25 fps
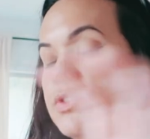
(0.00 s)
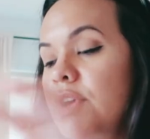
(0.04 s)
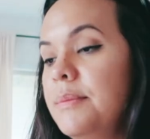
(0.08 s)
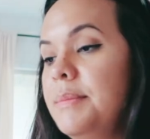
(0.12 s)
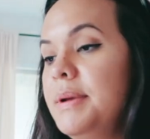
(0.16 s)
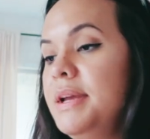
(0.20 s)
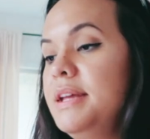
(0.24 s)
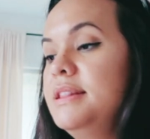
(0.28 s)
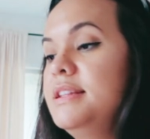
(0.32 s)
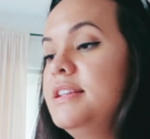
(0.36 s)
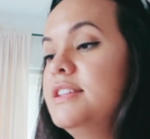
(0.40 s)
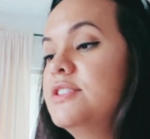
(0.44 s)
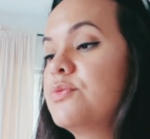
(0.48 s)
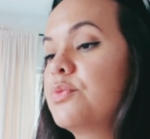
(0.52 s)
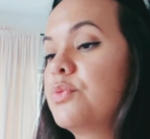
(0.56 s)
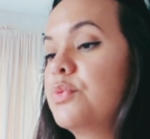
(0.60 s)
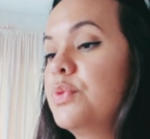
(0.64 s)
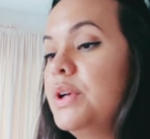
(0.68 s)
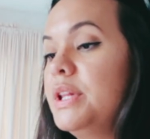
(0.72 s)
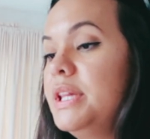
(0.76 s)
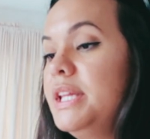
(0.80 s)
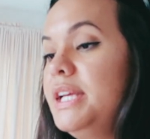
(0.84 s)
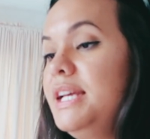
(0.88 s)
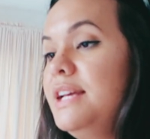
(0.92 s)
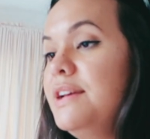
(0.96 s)
I made these
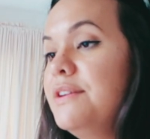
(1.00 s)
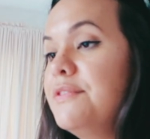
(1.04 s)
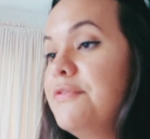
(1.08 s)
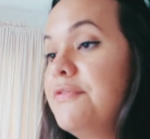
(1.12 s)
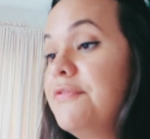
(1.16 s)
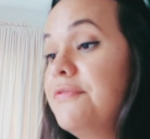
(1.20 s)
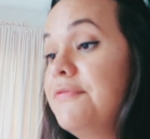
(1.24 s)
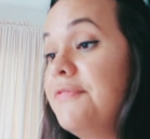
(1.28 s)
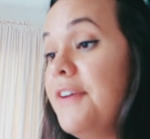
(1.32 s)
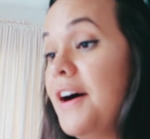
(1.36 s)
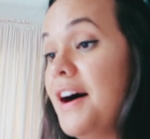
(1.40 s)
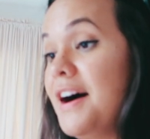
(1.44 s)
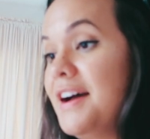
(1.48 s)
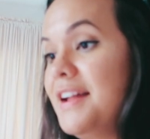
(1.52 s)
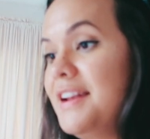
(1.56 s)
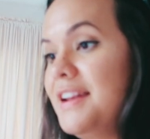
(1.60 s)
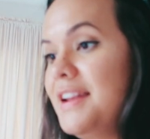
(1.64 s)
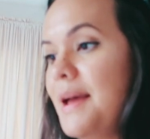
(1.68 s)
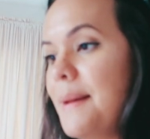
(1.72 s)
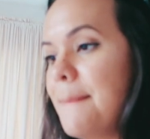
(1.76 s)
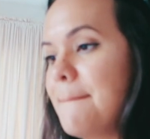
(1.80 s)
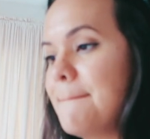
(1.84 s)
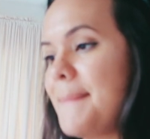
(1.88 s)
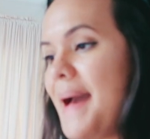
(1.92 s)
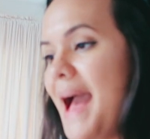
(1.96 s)
really fun
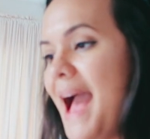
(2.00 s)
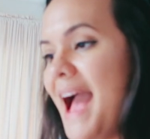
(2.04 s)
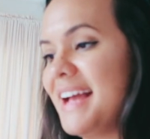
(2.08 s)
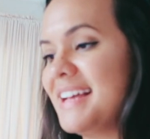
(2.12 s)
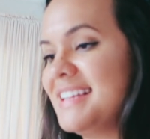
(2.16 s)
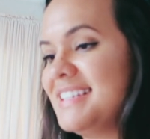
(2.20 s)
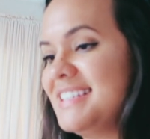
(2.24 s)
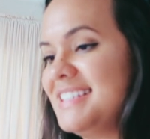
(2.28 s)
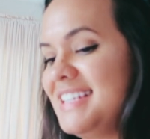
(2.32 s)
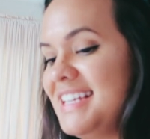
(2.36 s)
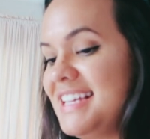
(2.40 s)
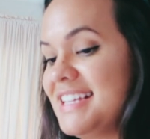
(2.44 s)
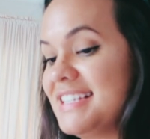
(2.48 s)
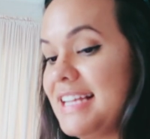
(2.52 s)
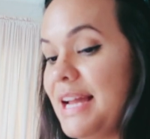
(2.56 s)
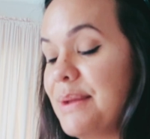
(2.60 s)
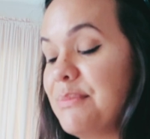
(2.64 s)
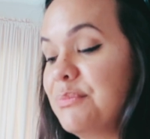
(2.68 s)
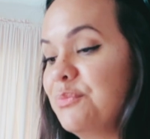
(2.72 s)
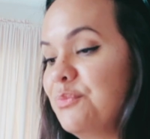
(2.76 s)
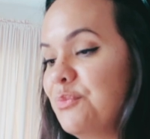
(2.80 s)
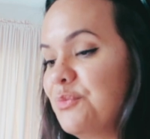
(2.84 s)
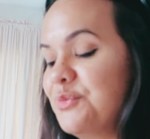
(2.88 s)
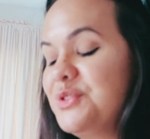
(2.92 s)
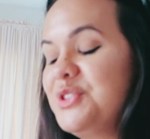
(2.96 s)
magazines.
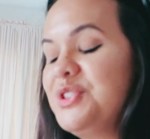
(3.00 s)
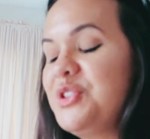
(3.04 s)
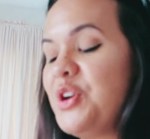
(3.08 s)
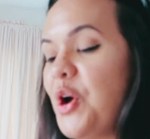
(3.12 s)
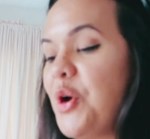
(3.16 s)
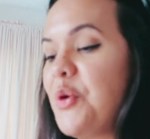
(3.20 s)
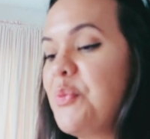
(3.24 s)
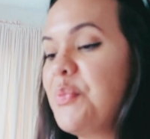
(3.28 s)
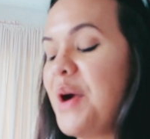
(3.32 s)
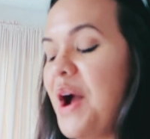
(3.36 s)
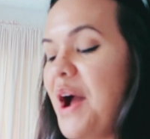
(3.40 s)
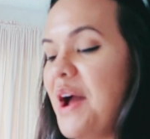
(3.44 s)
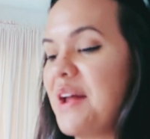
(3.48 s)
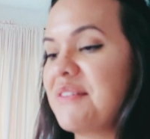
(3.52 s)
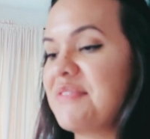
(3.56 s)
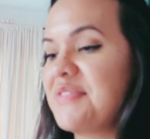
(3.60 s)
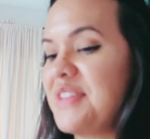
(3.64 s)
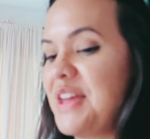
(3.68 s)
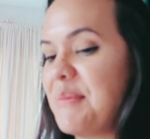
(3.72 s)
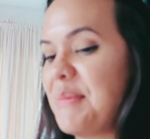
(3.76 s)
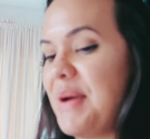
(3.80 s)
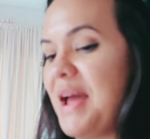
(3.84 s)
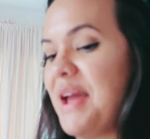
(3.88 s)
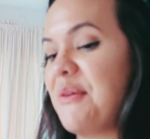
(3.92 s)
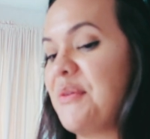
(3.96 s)
I'm so proud of
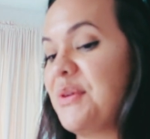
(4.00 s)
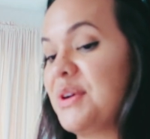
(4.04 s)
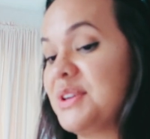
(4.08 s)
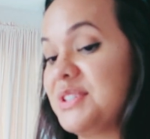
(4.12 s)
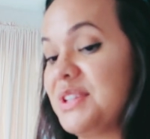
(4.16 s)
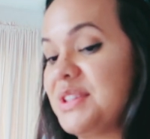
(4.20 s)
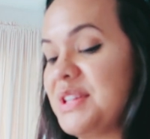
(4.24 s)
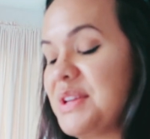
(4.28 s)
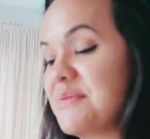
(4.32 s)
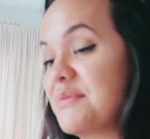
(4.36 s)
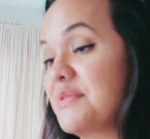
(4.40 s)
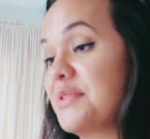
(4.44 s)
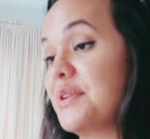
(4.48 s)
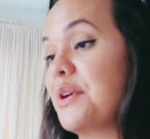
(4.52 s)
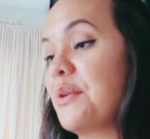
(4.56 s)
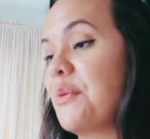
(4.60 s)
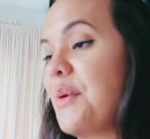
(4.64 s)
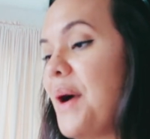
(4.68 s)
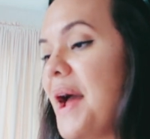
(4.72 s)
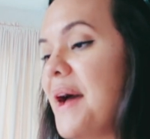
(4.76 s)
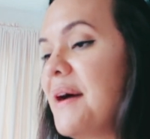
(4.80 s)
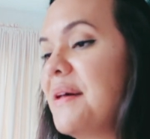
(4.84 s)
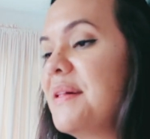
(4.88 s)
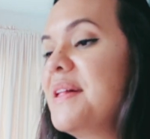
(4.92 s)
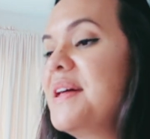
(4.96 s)
them. I worked on them for a
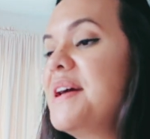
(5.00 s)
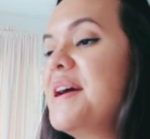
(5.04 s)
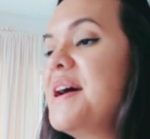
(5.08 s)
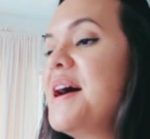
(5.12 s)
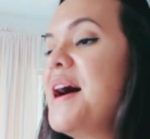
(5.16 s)
while.